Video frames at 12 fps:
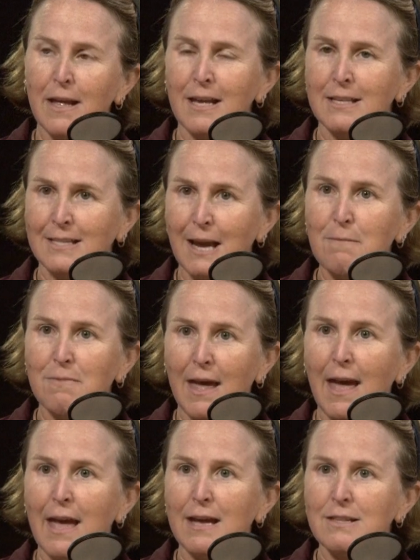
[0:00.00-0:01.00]
Same
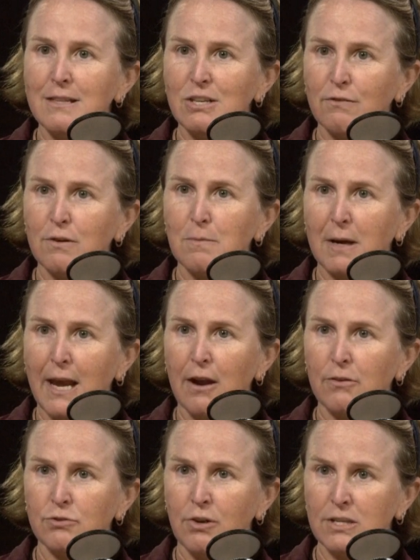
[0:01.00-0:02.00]
thing, different
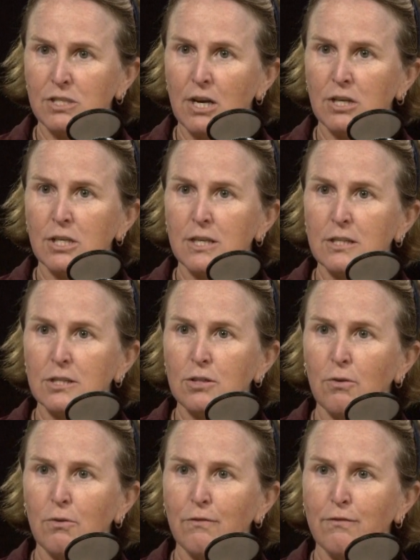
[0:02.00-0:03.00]
mechanical transduction. And
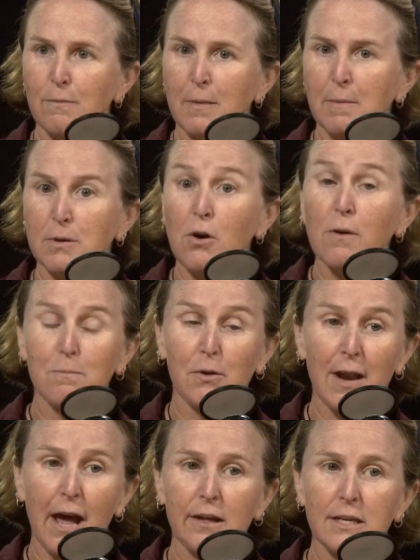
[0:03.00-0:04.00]
so from a
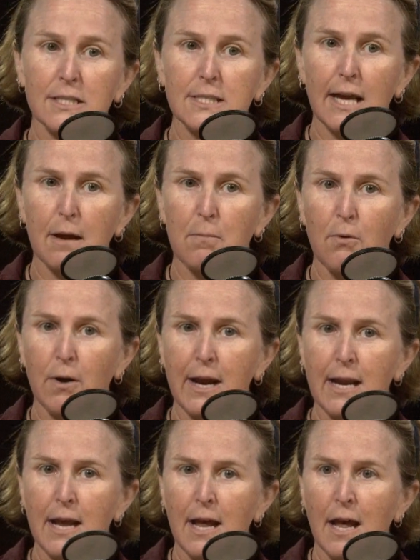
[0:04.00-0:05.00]
modality
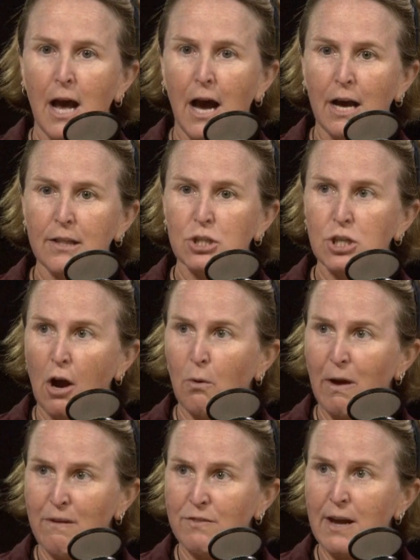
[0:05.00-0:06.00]
standpoint, the
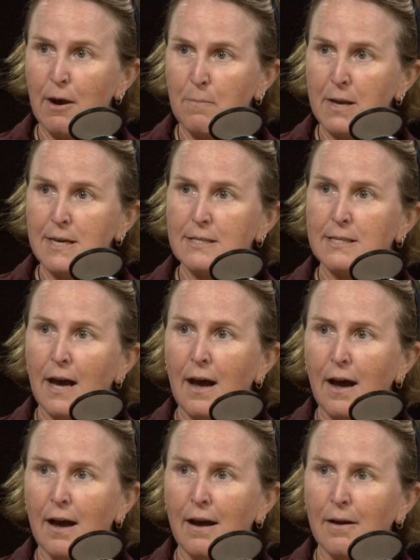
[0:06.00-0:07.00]
shockwave therapies,
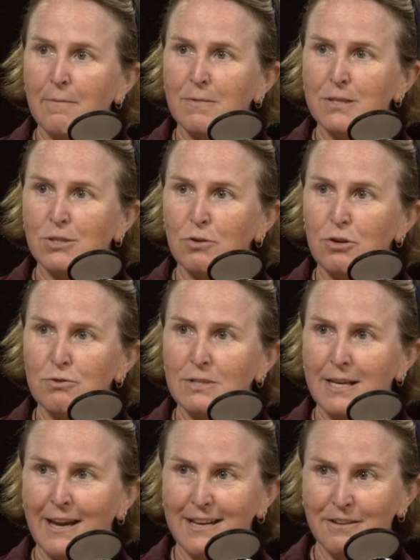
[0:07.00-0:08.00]
so
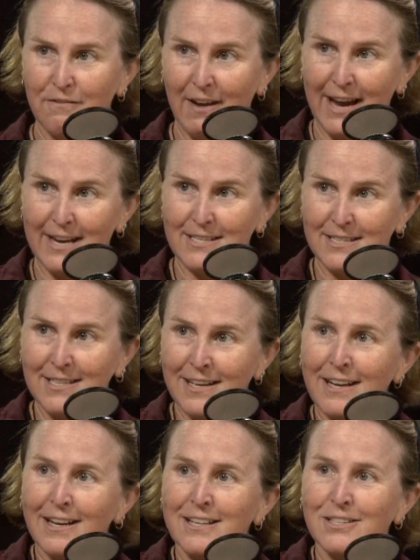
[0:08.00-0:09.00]
using a device
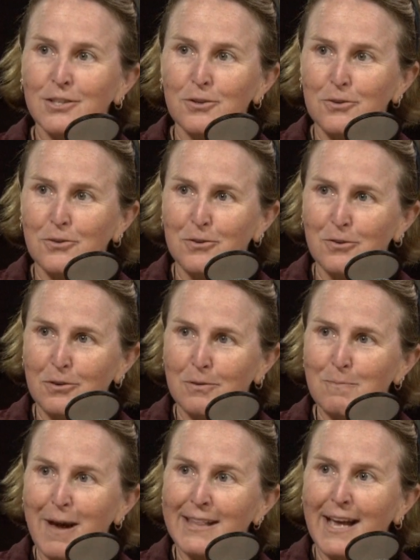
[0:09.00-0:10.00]
to
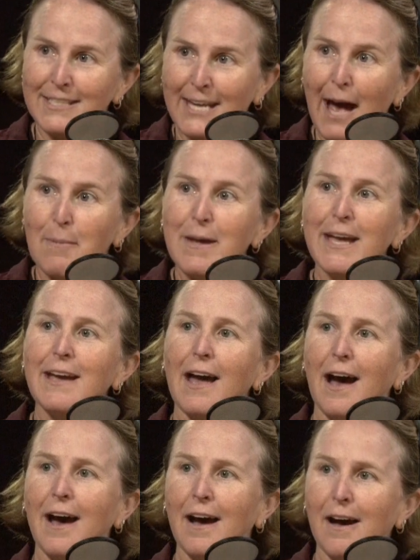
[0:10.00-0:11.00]
make that tapping,
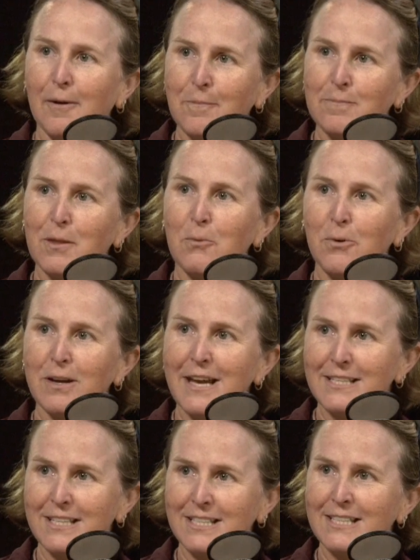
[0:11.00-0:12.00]

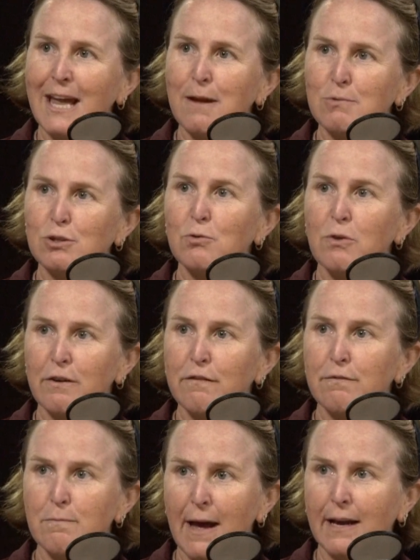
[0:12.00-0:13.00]
is the same sort
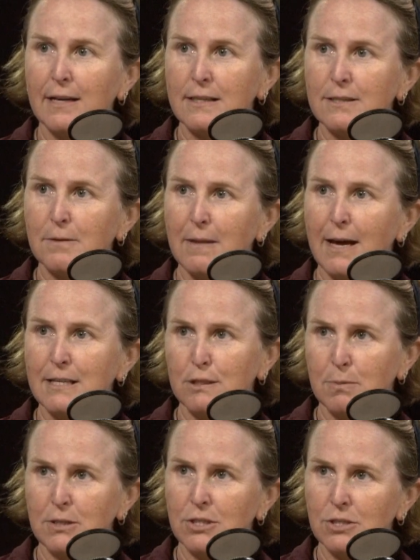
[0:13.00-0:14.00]
of mechanism that is
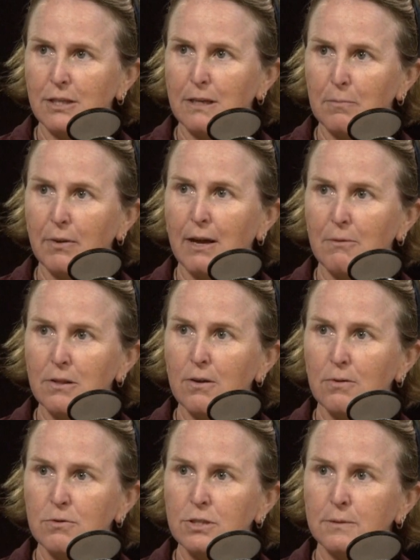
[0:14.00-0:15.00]
potentially in play with
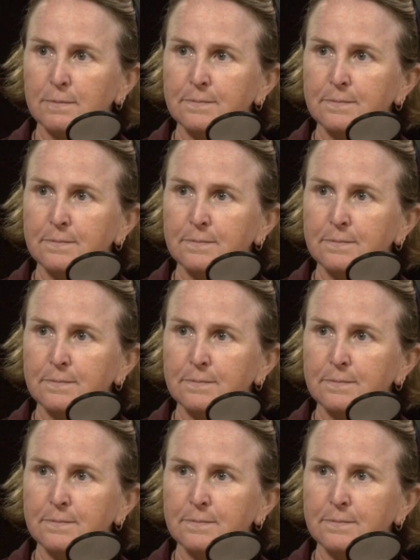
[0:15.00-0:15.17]
those.